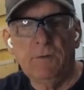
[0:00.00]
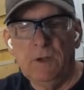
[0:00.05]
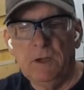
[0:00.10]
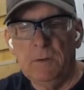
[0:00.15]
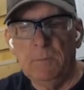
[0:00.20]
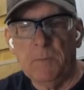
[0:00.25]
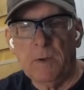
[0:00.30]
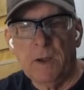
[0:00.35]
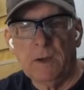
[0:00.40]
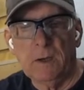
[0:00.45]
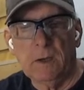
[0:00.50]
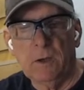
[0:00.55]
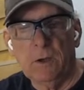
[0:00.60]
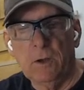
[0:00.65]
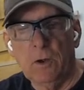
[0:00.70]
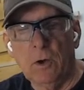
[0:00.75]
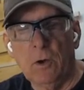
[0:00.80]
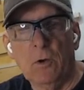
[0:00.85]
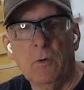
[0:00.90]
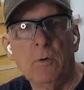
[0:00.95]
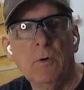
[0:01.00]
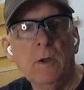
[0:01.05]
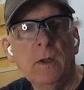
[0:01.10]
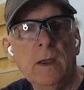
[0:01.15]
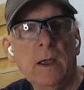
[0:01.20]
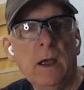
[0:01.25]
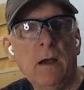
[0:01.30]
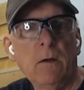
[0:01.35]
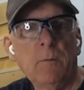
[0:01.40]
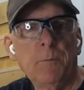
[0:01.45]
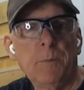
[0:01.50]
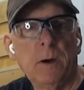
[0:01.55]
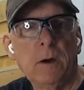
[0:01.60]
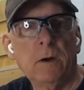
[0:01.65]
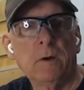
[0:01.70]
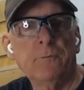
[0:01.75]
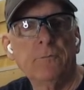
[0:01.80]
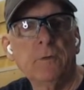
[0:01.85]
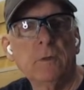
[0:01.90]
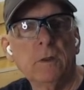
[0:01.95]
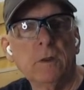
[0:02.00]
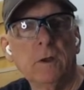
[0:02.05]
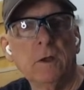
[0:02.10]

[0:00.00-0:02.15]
deep I can go, how powerful